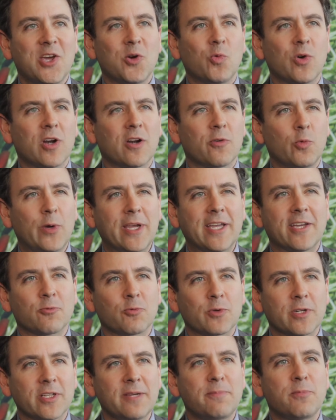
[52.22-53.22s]
where if we can
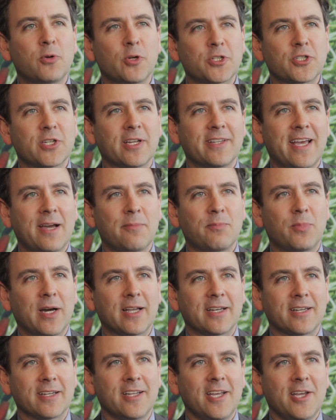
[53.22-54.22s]
really push on that
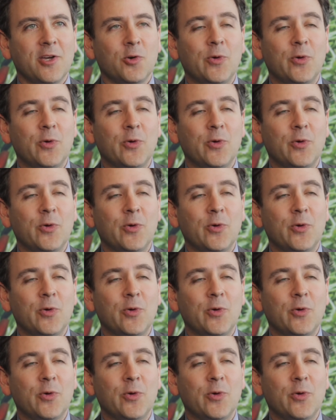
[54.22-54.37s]
button,